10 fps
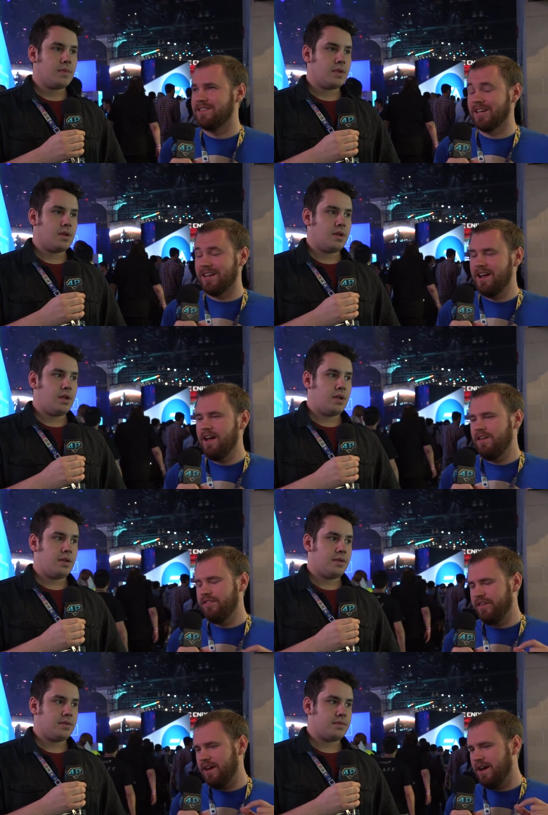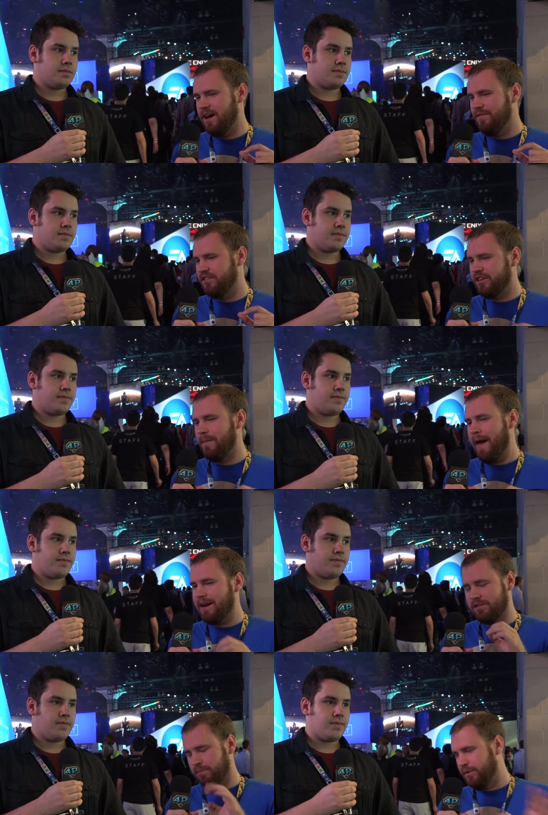Speaker 1: is the
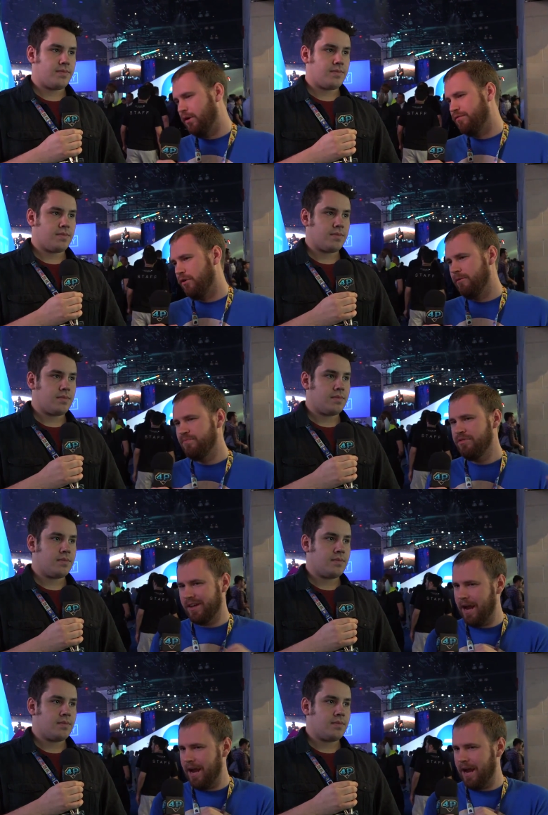cinematics look beautiful, the